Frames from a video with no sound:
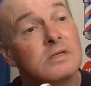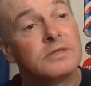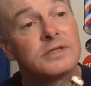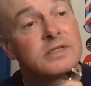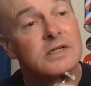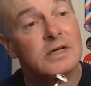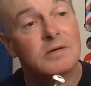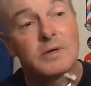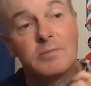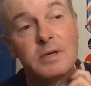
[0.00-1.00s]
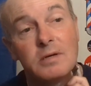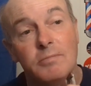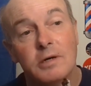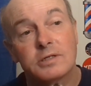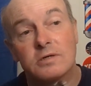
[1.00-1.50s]
And this time I may
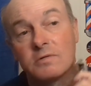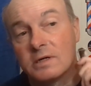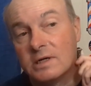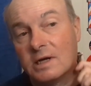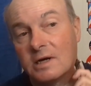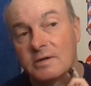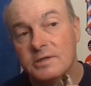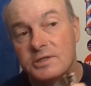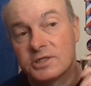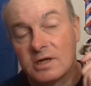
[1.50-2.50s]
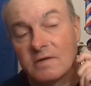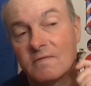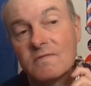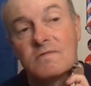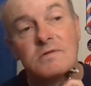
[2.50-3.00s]
buzz it way down and
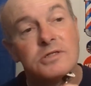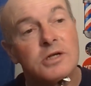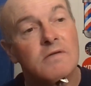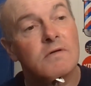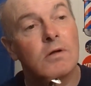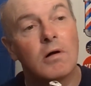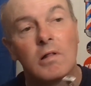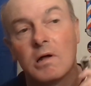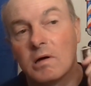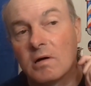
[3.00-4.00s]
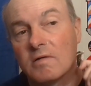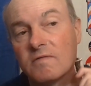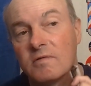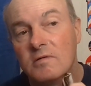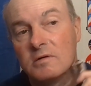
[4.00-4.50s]
shave it all off,
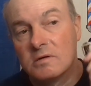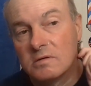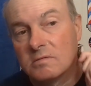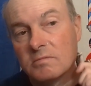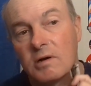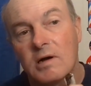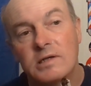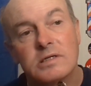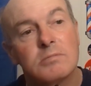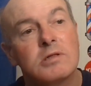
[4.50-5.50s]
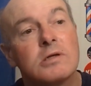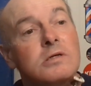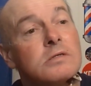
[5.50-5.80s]
possibly.